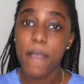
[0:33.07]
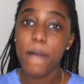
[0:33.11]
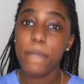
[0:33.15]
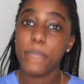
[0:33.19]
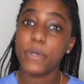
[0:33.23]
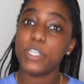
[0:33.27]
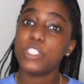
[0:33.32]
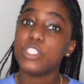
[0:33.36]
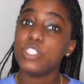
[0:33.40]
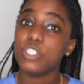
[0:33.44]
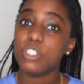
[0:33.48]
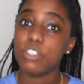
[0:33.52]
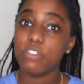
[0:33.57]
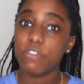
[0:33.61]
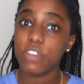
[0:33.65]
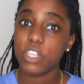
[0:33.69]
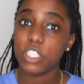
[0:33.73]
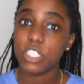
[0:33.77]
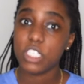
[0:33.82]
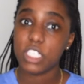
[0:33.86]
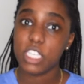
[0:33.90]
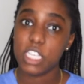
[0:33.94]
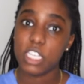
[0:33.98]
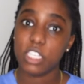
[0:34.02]
Most
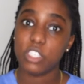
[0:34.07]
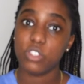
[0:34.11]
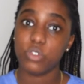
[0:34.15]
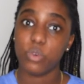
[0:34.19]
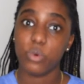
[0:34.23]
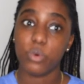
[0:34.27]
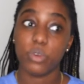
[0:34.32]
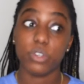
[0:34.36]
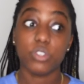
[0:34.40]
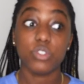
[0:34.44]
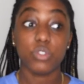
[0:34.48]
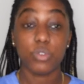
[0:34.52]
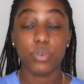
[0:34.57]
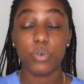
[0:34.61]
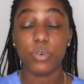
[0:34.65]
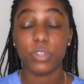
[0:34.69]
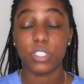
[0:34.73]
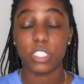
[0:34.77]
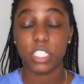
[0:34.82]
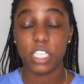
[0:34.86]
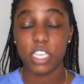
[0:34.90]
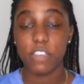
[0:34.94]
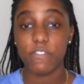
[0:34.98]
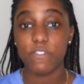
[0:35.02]
universities or
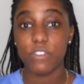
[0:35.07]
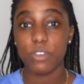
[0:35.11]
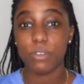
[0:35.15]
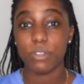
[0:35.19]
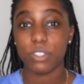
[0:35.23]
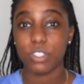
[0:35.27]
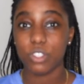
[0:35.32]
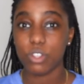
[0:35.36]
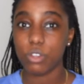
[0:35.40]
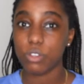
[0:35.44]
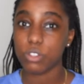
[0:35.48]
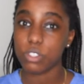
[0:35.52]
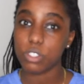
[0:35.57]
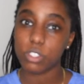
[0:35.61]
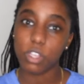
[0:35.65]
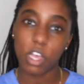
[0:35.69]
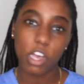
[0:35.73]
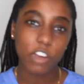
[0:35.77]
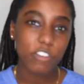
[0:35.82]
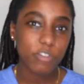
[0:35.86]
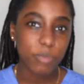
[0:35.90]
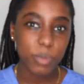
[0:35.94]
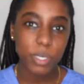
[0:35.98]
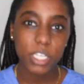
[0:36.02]
schools give you until
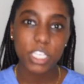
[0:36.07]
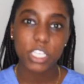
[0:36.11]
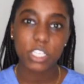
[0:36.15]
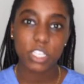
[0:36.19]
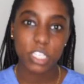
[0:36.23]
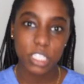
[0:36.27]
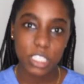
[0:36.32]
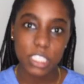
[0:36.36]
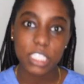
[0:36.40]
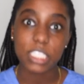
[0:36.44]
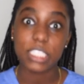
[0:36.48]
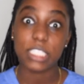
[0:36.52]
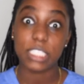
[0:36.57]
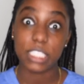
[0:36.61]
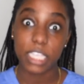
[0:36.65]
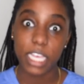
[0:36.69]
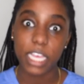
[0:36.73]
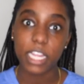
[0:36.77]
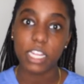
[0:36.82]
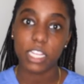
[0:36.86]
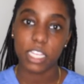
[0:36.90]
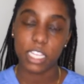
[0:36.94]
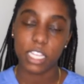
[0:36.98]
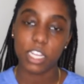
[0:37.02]
sophomore year to
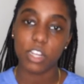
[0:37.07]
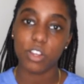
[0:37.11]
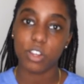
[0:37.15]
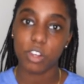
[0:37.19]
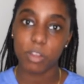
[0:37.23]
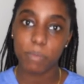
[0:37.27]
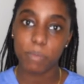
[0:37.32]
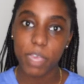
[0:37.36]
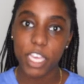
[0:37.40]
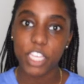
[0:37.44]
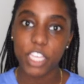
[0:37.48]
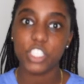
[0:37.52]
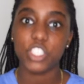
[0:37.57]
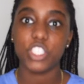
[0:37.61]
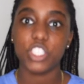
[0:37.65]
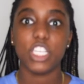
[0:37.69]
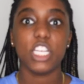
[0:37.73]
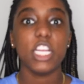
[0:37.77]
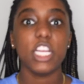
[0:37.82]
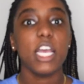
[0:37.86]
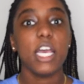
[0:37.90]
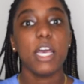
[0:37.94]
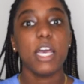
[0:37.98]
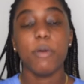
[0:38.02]
set in on a major,
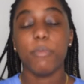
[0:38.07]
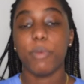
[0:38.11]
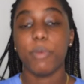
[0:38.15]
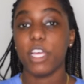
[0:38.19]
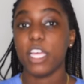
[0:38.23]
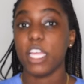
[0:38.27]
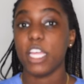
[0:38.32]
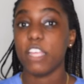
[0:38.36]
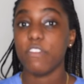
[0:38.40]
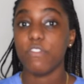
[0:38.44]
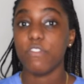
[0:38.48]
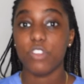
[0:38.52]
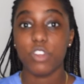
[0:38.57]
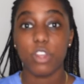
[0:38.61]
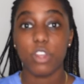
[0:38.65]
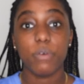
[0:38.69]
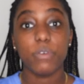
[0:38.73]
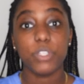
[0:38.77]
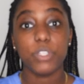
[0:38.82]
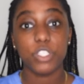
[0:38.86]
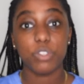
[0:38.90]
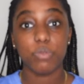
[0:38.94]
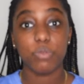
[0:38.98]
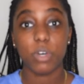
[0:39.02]
but if you know
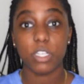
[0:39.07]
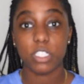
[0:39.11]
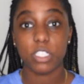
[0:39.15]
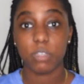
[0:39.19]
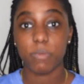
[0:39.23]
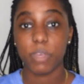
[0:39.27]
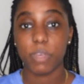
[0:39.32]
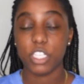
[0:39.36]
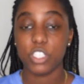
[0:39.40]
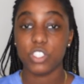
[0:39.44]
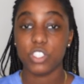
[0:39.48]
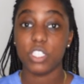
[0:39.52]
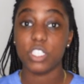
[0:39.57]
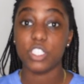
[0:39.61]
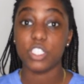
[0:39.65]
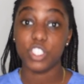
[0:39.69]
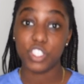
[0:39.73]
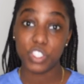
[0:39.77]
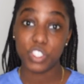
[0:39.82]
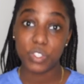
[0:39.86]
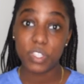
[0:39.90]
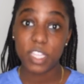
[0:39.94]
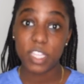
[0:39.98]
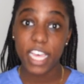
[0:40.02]
what you want to major in,
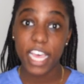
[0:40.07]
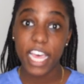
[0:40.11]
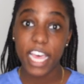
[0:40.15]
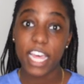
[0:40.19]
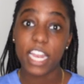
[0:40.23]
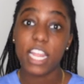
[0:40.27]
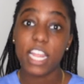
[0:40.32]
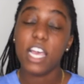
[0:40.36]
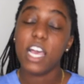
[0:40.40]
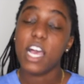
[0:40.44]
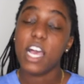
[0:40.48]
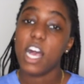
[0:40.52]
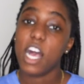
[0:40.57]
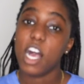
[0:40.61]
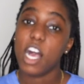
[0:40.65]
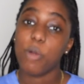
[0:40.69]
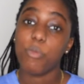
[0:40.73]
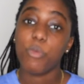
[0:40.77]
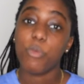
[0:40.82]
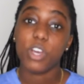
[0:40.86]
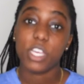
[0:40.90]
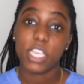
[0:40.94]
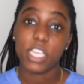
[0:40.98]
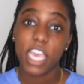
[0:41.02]
do that.
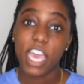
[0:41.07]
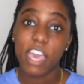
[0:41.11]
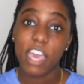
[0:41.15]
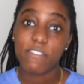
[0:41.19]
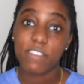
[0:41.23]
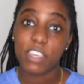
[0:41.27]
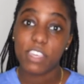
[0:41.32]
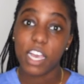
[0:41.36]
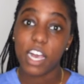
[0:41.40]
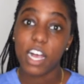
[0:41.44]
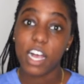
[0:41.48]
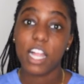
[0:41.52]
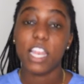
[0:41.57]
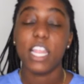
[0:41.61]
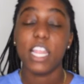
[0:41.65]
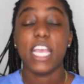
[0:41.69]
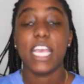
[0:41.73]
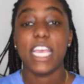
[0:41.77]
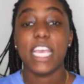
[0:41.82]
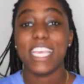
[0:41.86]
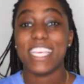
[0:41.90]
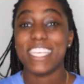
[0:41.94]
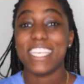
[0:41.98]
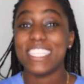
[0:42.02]
One caveat
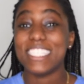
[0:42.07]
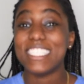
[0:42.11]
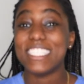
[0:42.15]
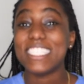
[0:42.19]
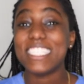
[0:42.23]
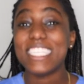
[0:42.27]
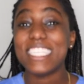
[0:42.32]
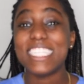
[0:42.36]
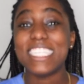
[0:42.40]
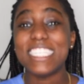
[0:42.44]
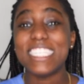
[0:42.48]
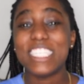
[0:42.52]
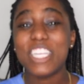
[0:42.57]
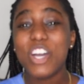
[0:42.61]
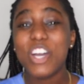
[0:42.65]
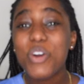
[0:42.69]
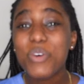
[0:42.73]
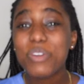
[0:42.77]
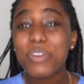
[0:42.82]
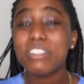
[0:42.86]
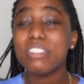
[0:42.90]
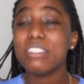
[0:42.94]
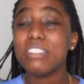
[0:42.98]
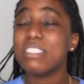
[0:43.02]
is to
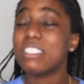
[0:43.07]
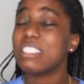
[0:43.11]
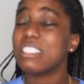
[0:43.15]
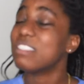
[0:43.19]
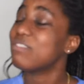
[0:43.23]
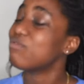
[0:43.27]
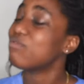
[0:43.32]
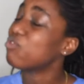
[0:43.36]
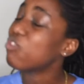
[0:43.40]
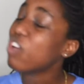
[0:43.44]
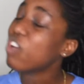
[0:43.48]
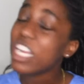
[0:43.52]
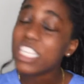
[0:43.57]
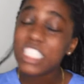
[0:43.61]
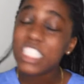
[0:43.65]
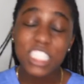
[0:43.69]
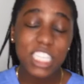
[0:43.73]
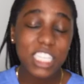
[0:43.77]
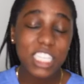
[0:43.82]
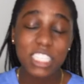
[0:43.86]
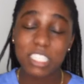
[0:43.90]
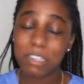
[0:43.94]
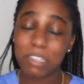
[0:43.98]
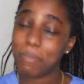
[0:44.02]
don't rush
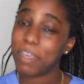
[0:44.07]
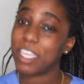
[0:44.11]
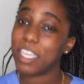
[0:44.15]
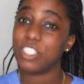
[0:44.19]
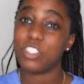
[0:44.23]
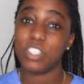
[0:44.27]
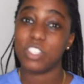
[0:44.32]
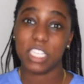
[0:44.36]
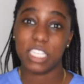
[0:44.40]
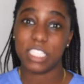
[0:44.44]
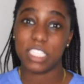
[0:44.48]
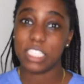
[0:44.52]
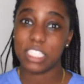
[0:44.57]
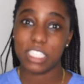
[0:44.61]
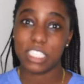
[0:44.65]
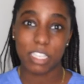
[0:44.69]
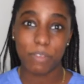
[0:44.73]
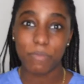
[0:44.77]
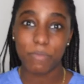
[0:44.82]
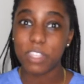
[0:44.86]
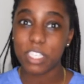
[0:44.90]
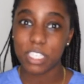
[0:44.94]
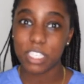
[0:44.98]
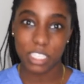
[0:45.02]
into majoring into
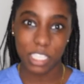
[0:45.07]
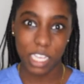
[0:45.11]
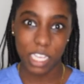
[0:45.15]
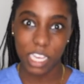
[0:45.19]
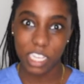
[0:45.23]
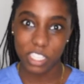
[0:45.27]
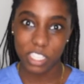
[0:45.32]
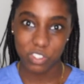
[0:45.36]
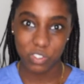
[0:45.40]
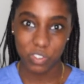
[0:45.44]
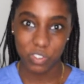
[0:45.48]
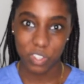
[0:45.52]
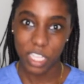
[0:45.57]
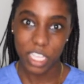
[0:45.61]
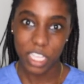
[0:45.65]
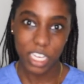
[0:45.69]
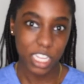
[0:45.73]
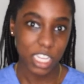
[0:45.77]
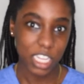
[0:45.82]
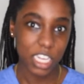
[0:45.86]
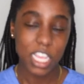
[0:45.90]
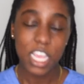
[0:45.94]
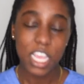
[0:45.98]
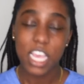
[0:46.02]
something science
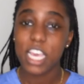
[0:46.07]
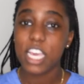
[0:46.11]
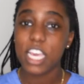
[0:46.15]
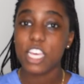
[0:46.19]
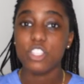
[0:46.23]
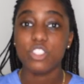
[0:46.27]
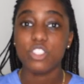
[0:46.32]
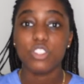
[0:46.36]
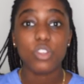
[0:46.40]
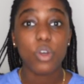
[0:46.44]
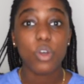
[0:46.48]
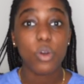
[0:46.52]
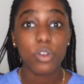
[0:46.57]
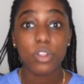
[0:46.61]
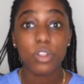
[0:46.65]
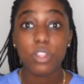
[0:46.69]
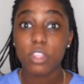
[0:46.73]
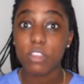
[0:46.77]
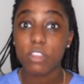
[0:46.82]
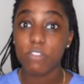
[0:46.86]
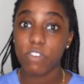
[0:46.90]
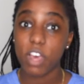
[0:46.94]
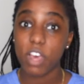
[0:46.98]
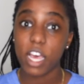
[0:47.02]
related. It's
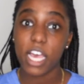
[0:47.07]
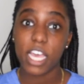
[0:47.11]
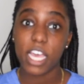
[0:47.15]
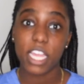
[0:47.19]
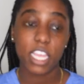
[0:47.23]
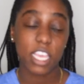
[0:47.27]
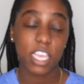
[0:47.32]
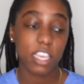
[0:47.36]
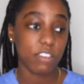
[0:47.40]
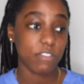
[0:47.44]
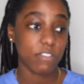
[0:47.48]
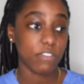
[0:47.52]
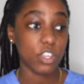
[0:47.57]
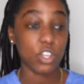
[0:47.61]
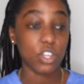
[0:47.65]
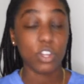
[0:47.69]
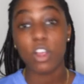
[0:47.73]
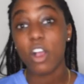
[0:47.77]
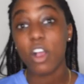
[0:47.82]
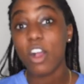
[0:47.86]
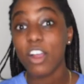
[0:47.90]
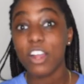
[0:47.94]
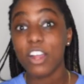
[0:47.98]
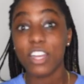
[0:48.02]
totally fine if your
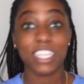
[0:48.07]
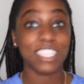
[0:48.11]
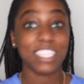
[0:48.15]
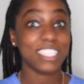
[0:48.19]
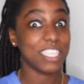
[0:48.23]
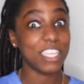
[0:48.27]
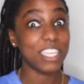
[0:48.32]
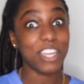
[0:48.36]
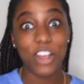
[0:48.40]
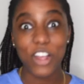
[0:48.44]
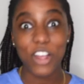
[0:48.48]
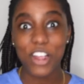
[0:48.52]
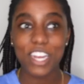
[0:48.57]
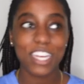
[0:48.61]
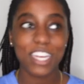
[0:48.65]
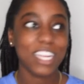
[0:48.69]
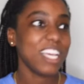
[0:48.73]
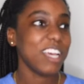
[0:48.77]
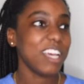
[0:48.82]
heart is in art.